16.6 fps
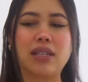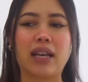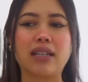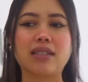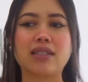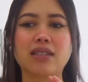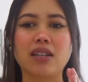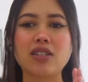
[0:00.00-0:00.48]
like
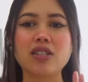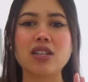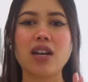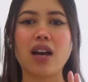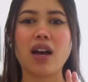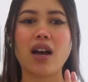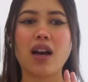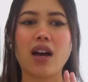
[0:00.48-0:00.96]

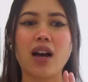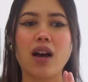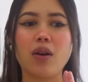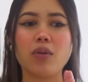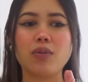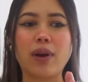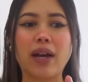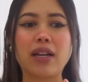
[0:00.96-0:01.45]
such
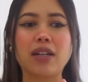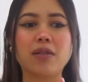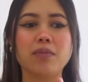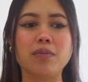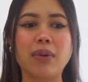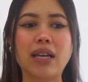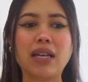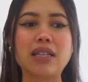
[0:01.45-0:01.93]
a
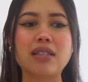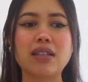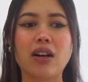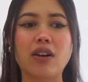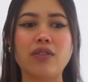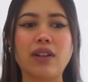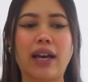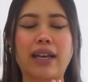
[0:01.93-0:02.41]
random mix
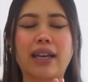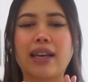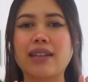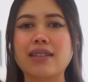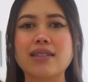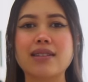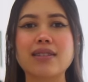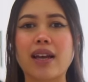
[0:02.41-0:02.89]
of like
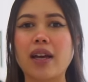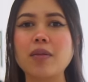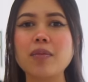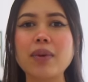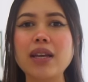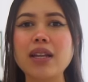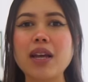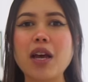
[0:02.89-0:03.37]

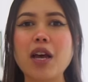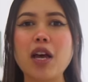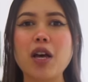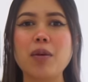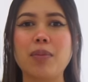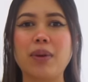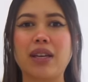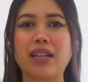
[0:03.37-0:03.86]
excitement
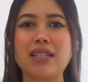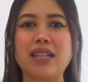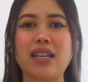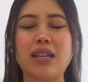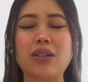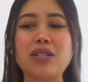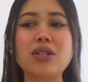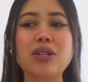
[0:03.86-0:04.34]
because
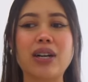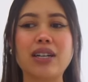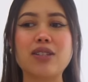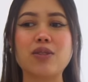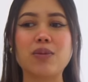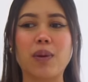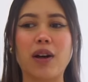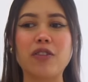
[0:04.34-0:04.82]
it took
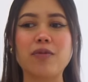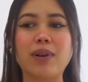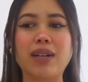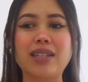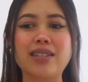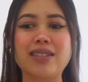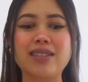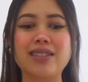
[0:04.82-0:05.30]
us 12
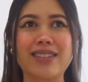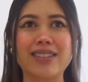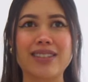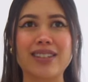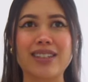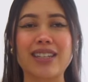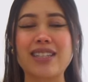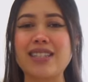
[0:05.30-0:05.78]
months
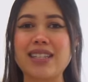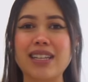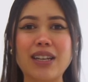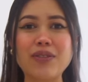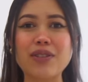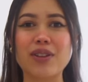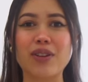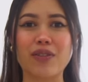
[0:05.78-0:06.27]
to
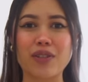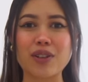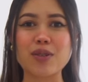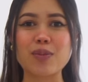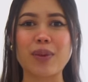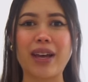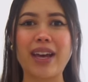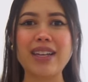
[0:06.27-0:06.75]
conceive in the
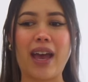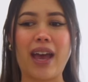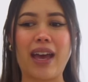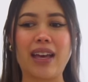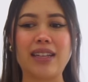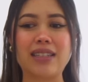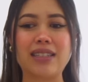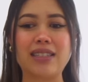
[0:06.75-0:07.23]
first place
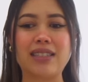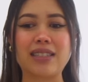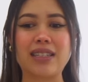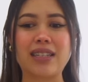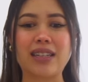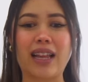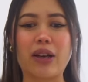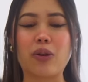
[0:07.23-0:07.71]
and
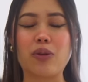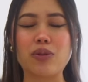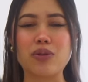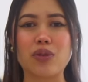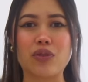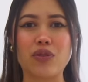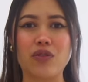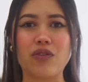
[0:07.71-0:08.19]
like
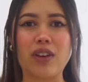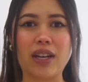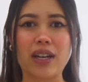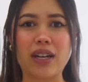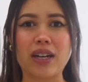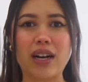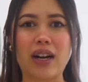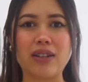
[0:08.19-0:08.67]
also
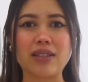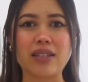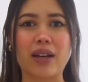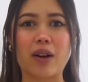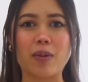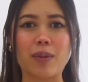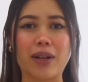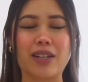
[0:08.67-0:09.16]
fear I was
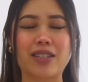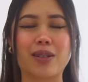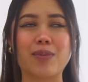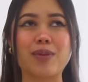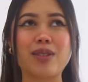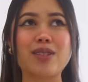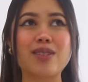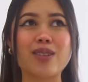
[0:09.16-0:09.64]
like oh my gosh I'm
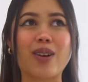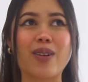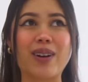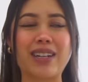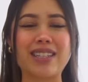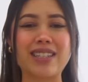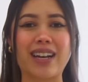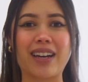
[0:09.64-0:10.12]
so
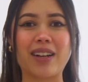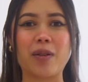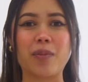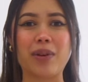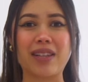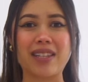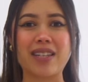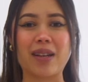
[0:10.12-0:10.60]
excited
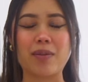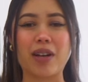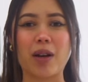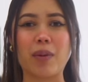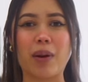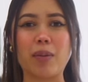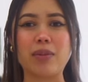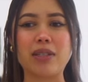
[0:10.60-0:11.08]
but at the same
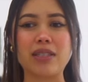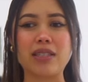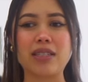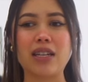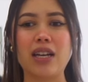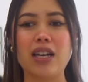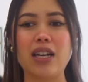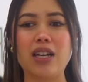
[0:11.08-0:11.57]
time I'm
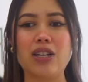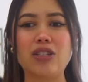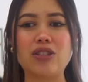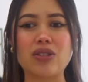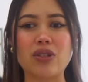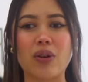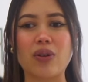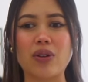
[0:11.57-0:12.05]
just
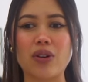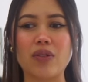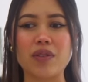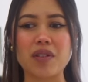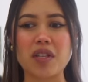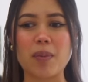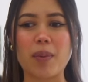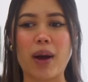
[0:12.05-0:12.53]
so
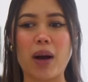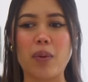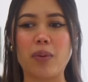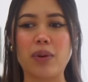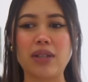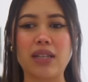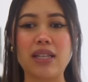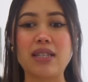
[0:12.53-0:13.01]
nervous about
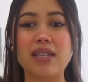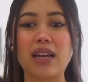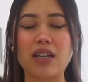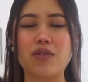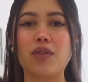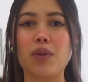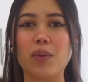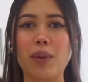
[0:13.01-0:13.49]
what these
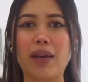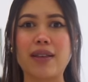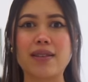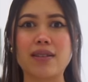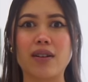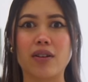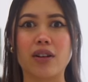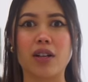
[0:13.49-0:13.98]
next few
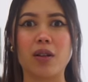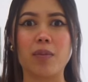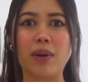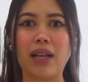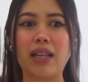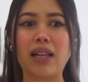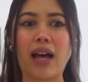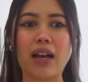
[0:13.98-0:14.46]
weeks are gonna
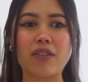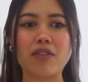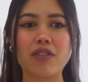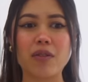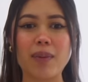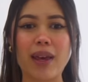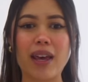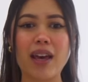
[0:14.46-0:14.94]
be like for
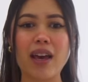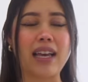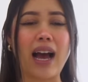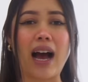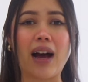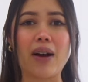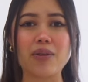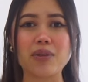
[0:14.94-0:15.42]
me.
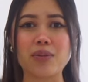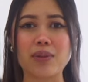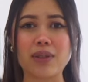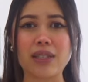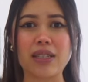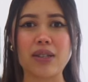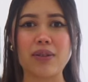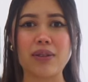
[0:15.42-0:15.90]
Yeah, I was
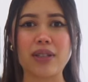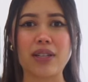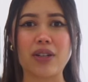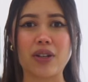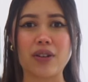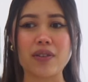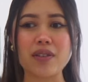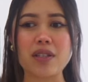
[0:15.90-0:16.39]
really, really
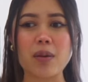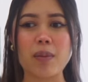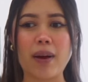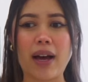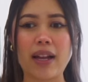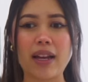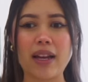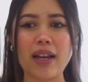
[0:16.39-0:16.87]
nervous
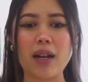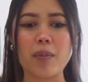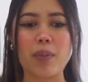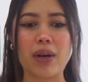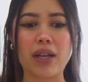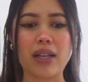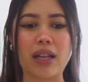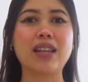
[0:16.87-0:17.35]
about it,
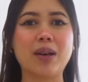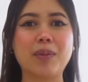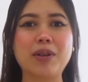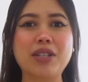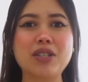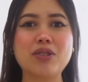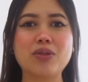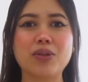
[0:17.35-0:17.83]
but let me
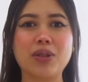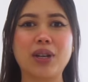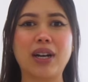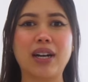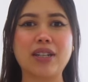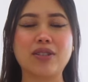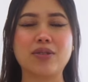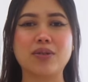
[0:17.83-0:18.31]
just talk you
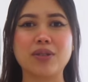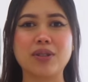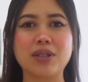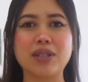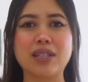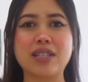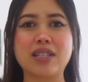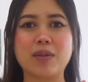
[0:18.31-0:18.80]
guys
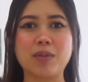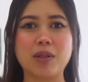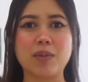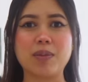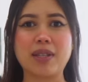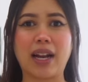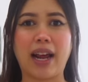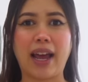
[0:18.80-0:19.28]
through the
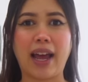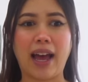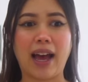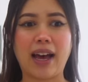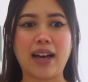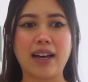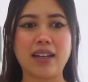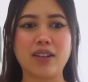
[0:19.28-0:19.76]
symptoms that I
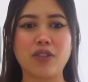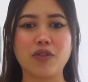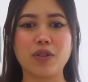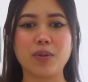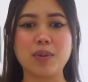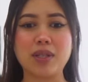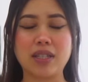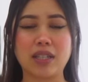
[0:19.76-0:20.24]
had
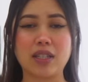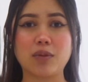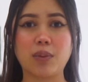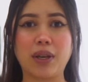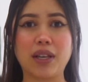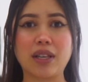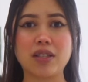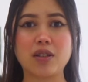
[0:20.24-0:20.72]
from six
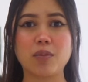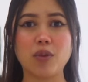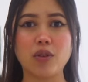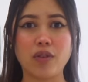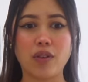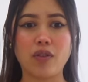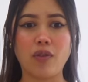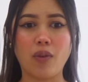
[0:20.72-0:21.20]
weeks
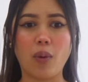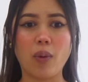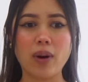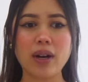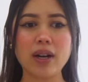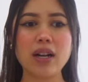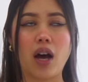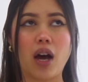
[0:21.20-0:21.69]
moving
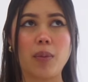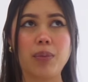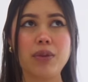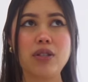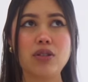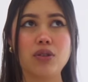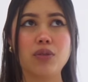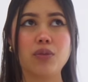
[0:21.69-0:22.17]
forward. Up
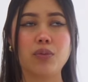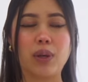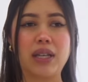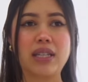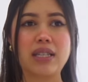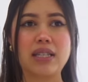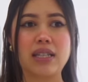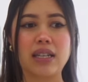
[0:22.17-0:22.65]
until
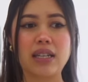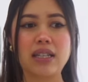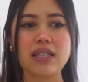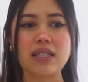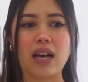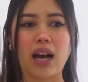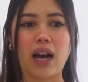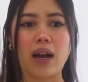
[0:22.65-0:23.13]
week
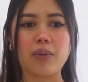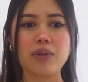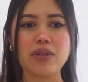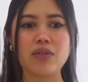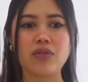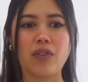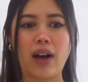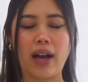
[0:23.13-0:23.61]
six, I
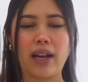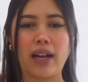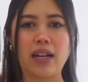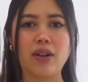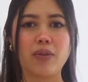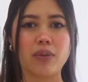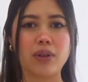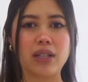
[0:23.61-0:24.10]
was fine. I
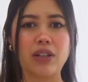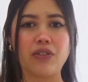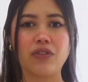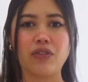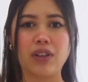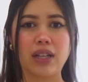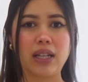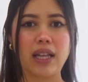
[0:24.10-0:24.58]
didn't really
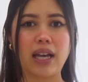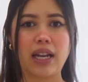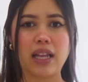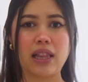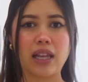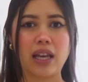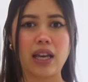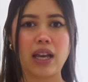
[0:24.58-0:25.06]
feel
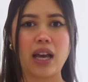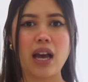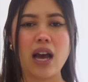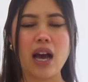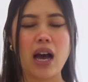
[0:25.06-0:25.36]
anything.